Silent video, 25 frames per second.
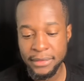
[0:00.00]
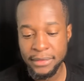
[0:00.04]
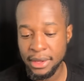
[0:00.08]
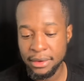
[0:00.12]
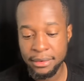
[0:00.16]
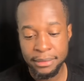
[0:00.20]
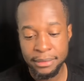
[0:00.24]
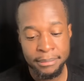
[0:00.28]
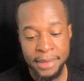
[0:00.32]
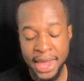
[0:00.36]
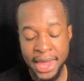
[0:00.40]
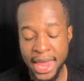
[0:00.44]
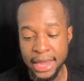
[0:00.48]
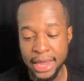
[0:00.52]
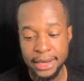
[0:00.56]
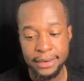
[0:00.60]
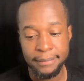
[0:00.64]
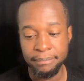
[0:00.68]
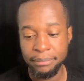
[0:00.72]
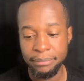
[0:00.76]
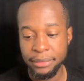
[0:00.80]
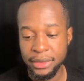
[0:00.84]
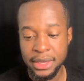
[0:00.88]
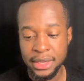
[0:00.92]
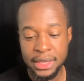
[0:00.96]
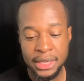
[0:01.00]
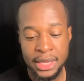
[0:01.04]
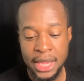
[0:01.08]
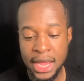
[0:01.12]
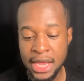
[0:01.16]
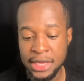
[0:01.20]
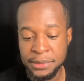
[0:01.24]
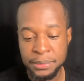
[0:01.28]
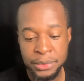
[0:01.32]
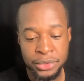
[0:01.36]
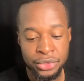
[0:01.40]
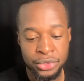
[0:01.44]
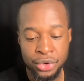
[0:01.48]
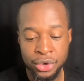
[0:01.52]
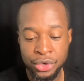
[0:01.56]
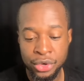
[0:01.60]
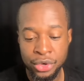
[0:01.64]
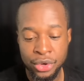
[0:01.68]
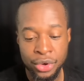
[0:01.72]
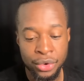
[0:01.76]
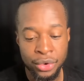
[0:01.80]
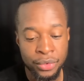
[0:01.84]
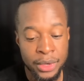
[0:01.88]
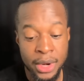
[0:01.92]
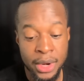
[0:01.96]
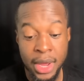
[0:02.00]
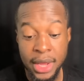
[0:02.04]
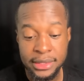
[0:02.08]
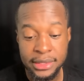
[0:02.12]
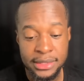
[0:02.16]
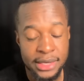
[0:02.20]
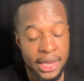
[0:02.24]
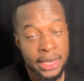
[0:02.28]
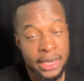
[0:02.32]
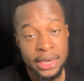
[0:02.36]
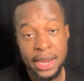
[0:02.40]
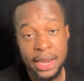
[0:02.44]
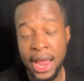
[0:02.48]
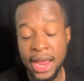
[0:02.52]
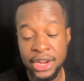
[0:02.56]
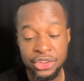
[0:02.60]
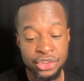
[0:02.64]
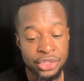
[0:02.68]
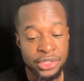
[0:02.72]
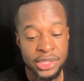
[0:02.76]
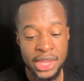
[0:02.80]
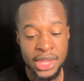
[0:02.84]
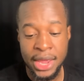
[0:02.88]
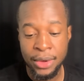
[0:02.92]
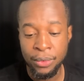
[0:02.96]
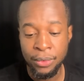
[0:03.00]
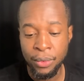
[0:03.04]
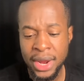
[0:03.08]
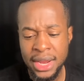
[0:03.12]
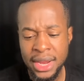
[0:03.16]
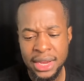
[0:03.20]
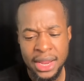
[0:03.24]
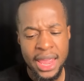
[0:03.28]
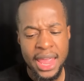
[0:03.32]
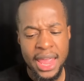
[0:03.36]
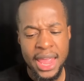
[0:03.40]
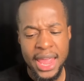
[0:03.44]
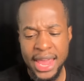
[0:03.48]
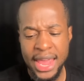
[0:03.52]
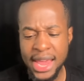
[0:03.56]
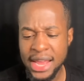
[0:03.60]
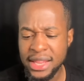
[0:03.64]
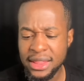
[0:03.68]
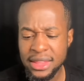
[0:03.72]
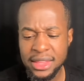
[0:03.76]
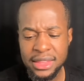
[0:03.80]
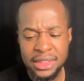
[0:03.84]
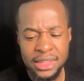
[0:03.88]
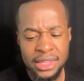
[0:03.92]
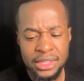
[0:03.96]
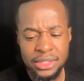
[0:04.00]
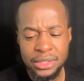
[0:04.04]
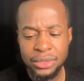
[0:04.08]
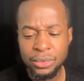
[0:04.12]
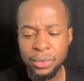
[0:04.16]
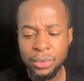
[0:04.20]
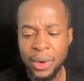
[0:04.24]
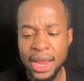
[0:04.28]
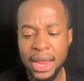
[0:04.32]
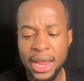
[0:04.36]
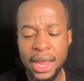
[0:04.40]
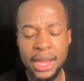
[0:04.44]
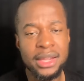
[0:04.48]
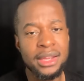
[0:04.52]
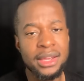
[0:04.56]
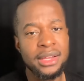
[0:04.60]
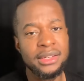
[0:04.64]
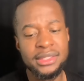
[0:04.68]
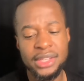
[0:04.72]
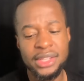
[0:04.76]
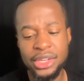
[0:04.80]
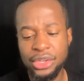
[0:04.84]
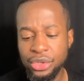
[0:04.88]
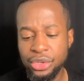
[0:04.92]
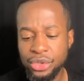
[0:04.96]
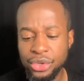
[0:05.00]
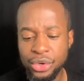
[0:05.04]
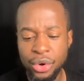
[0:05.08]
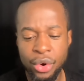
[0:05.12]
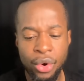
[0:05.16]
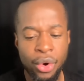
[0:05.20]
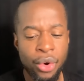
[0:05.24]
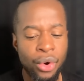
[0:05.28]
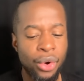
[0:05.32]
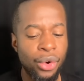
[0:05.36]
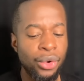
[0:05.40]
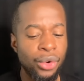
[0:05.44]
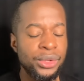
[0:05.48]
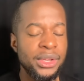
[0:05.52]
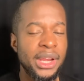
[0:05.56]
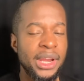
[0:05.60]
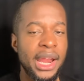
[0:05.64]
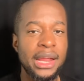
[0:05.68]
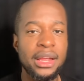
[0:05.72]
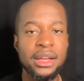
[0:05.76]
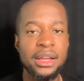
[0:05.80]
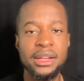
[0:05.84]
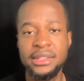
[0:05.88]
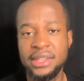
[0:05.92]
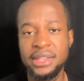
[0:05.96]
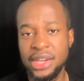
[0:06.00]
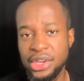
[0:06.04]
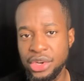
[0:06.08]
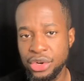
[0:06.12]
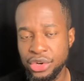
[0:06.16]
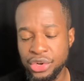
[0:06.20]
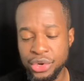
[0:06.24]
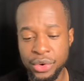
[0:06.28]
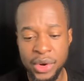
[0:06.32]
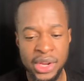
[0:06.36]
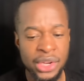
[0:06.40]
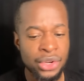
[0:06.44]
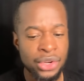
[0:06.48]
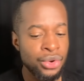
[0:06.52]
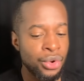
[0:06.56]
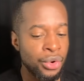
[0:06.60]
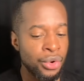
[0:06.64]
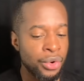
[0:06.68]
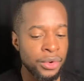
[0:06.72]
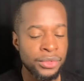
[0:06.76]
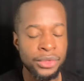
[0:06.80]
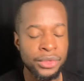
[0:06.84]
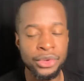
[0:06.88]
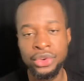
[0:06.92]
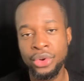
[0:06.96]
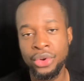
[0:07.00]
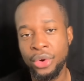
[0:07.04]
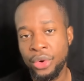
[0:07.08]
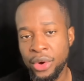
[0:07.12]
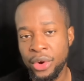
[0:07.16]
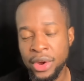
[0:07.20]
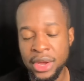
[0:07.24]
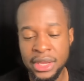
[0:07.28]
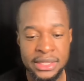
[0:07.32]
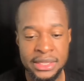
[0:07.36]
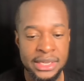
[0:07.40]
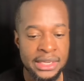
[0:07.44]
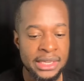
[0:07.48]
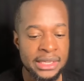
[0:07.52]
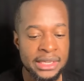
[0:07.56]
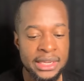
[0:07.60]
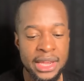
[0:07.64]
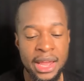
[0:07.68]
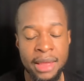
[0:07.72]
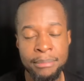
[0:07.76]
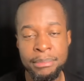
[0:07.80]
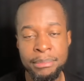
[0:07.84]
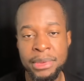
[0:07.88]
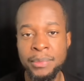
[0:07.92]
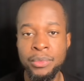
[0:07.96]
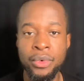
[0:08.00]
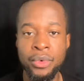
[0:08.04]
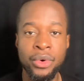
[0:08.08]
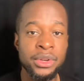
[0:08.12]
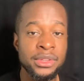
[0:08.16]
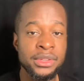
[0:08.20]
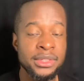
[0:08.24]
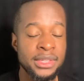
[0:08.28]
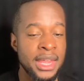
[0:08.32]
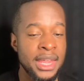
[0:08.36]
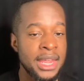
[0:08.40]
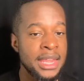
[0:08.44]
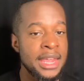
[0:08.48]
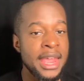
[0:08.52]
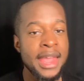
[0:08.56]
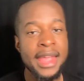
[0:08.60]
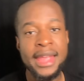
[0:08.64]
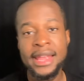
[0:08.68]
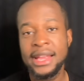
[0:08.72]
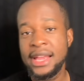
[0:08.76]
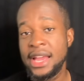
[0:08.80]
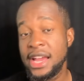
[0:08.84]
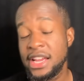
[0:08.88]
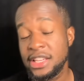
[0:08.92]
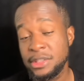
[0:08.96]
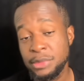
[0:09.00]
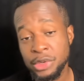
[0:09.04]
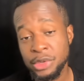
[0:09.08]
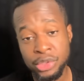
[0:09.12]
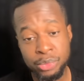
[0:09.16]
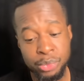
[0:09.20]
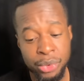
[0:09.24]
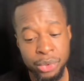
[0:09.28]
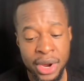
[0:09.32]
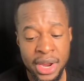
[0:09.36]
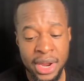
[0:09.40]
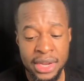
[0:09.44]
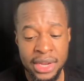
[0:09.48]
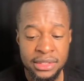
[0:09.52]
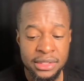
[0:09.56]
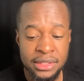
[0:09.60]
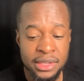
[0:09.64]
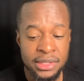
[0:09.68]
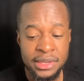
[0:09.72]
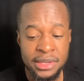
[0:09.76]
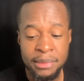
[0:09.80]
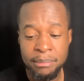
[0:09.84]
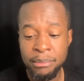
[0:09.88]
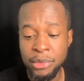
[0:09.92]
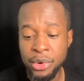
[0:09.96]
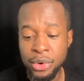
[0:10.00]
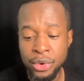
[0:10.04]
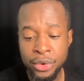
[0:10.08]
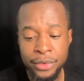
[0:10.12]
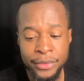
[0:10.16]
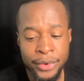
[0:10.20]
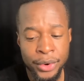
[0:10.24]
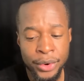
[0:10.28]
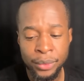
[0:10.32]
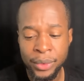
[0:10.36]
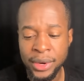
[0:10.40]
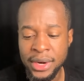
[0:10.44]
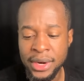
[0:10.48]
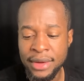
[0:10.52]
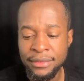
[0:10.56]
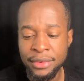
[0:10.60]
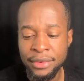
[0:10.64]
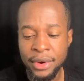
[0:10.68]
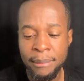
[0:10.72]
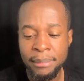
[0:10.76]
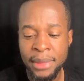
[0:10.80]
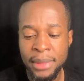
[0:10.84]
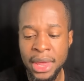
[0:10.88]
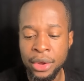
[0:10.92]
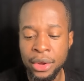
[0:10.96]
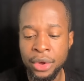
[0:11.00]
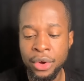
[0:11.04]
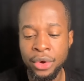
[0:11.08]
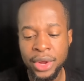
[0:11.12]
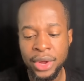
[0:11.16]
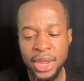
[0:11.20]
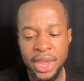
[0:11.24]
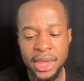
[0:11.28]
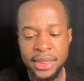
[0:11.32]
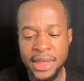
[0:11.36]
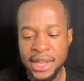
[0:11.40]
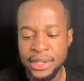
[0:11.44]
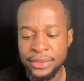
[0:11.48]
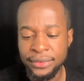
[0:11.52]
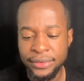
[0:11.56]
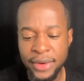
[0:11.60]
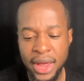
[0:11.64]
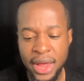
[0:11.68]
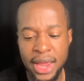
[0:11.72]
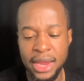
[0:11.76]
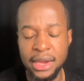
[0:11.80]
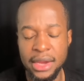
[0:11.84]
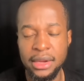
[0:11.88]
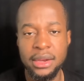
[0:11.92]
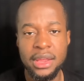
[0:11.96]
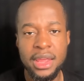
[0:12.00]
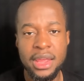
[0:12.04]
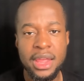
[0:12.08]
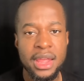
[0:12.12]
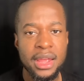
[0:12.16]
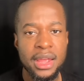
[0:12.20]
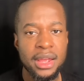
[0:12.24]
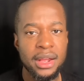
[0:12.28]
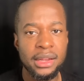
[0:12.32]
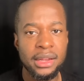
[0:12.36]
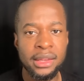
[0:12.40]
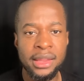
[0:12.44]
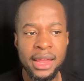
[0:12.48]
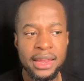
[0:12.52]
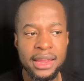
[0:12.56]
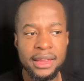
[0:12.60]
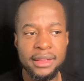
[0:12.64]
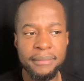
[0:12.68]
man, Kaspa's going to go nuts, and I just can't wait. And this is why I continue to hold and I continue to ignore the noise. Anytime people want to say Kaspa's price doesn't move or whatever, I'm like, okay, that's fine. Like